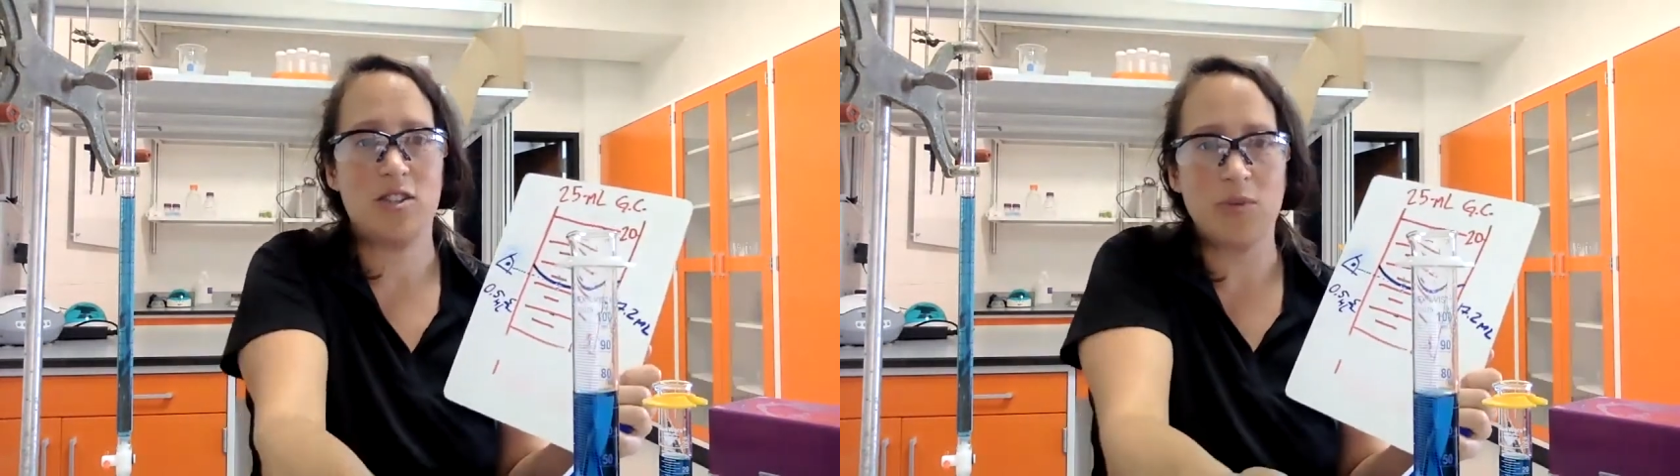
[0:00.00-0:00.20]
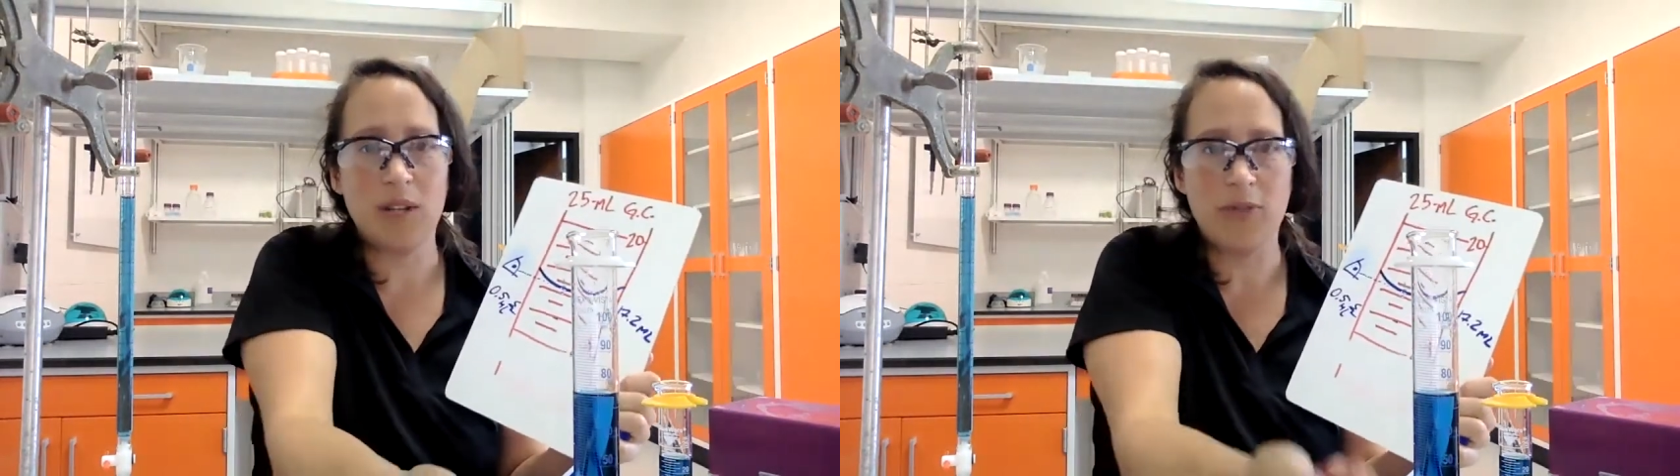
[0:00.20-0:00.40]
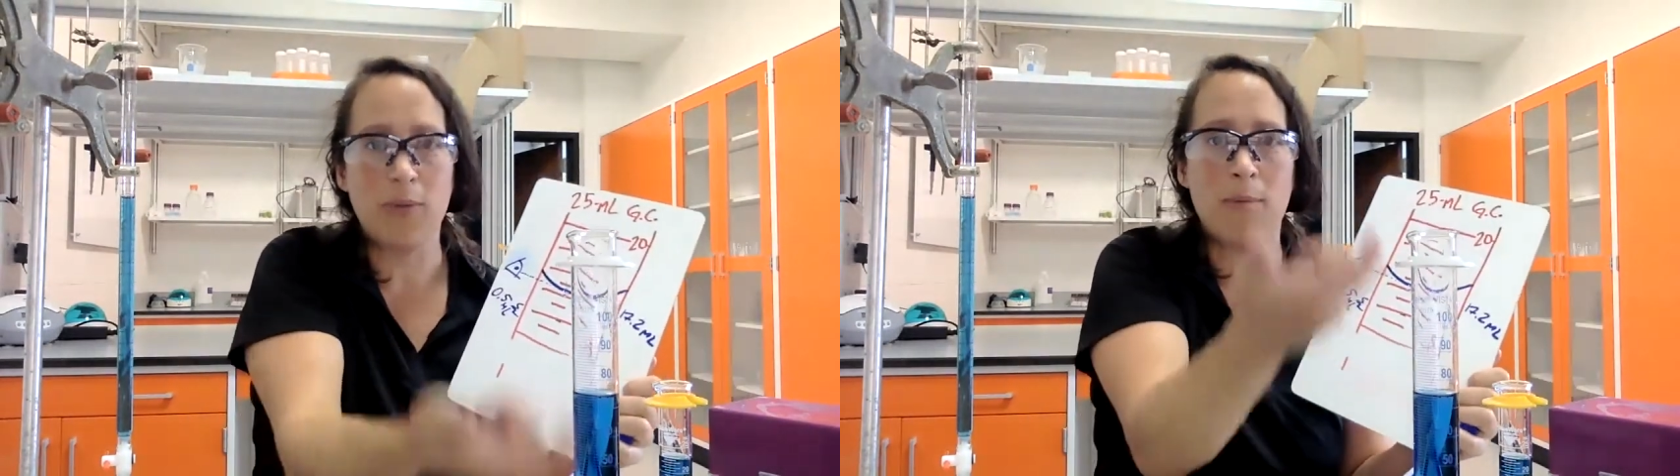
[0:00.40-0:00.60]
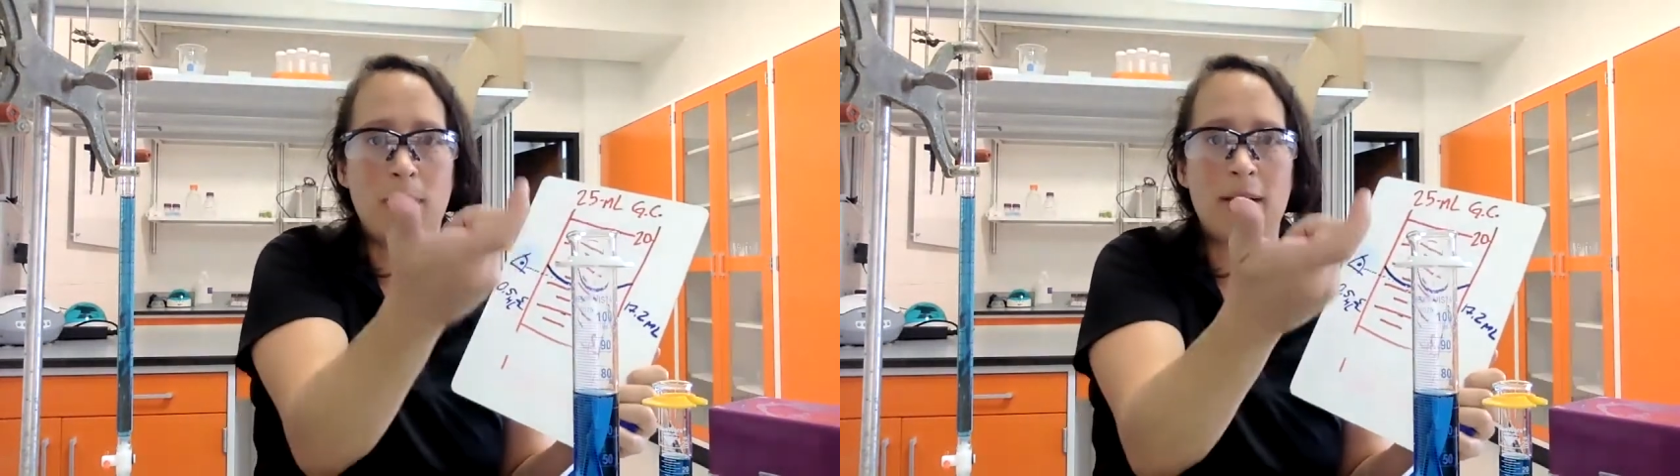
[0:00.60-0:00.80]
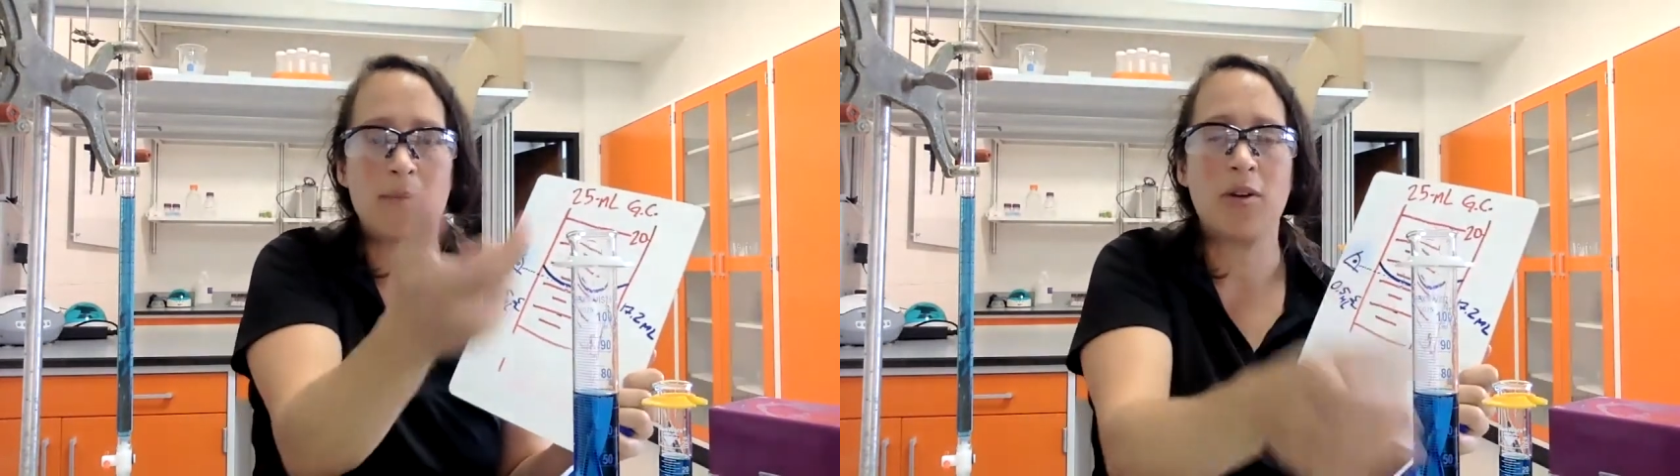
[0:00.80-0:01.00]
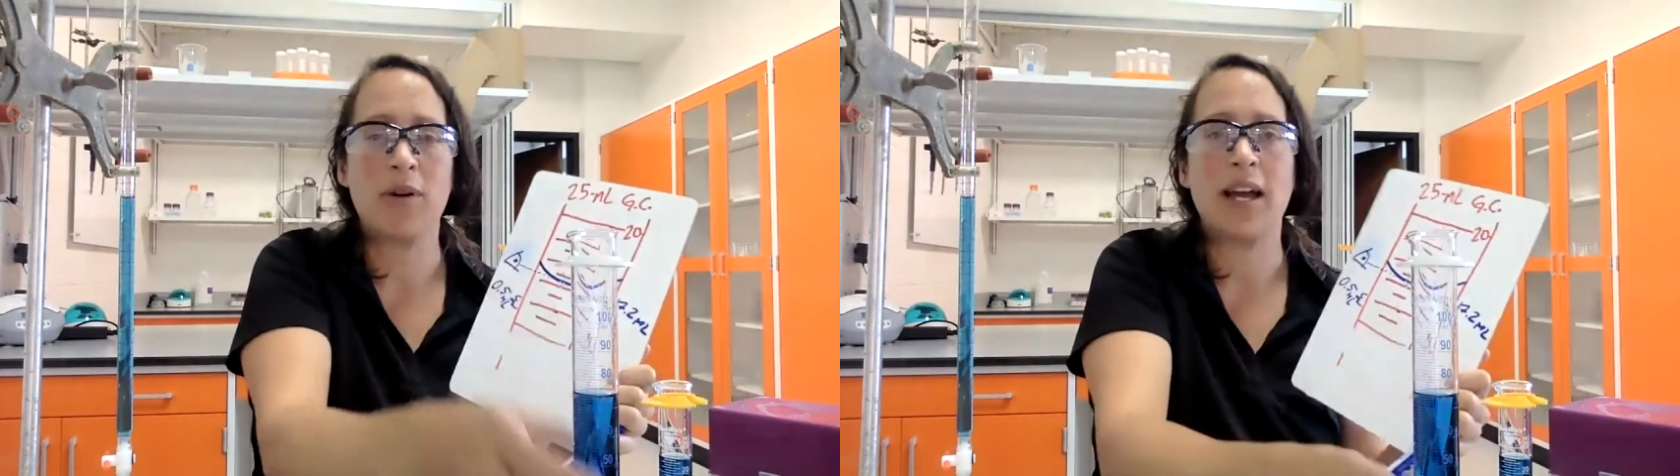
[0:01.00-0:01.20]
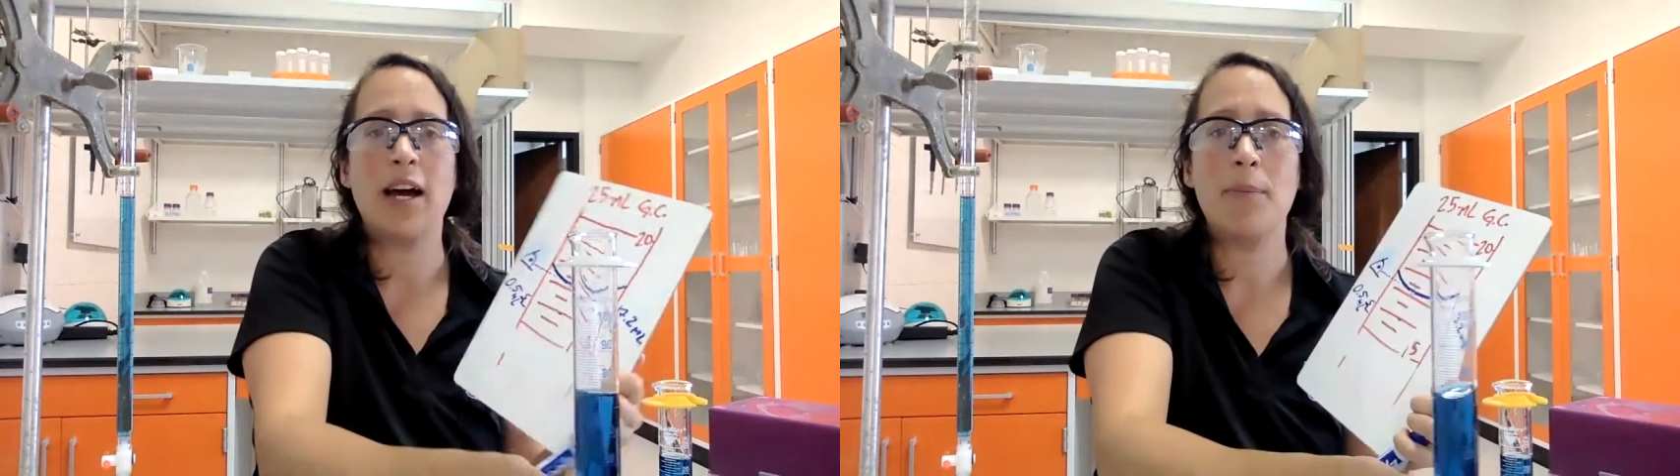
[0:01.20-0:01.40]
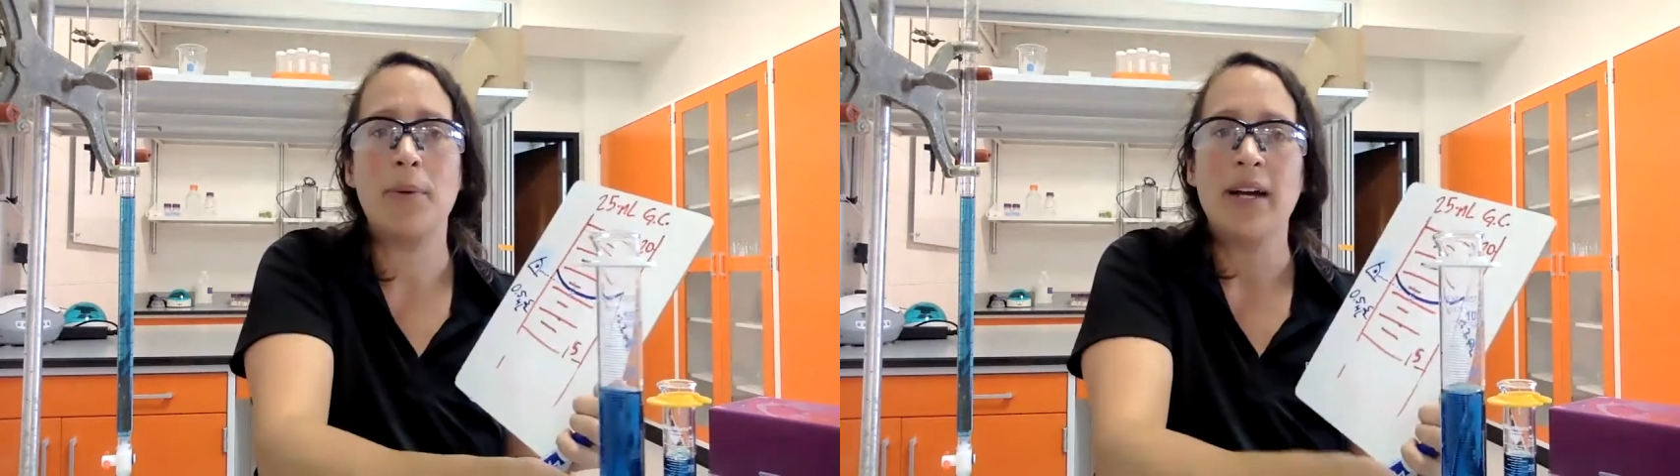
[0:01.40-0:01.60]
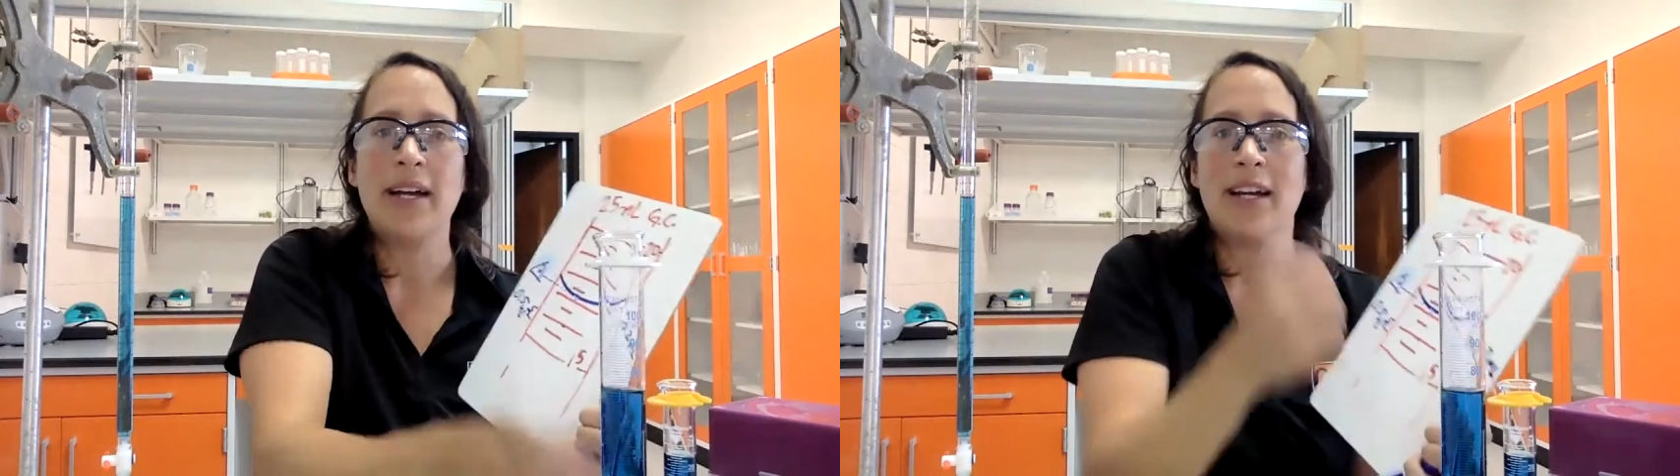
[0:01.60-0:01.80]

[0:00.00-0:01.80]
you read from the bottom going up.